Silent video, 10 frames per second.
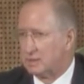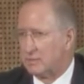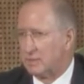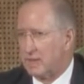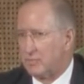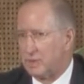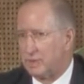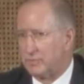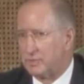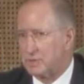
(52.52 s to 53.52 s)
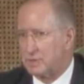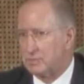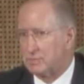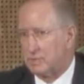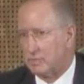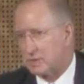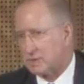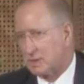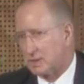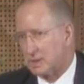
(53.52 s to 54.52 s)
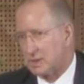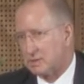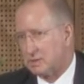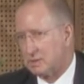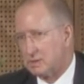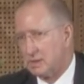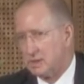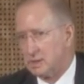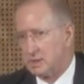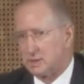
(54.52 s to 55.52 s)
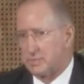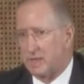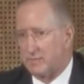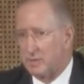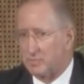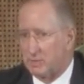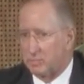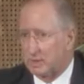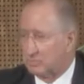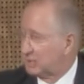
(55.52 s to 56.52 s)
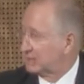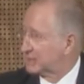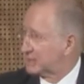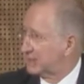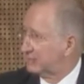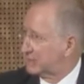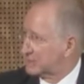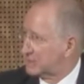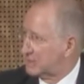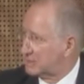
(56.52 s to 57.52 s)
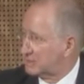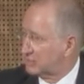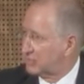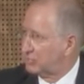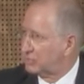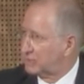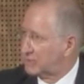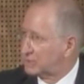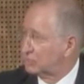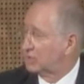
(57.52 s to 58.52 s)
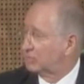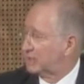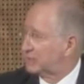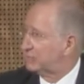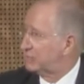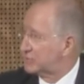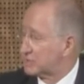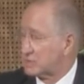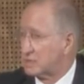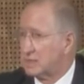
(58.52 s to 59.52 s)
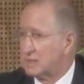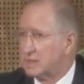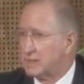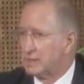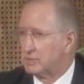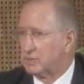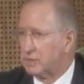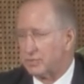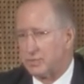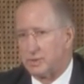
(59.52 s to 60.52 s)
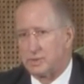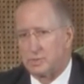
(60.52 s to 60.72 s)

of labour in the future. We recently conducted, as part of our public policy advocacy, a report into workplace futures, looking through to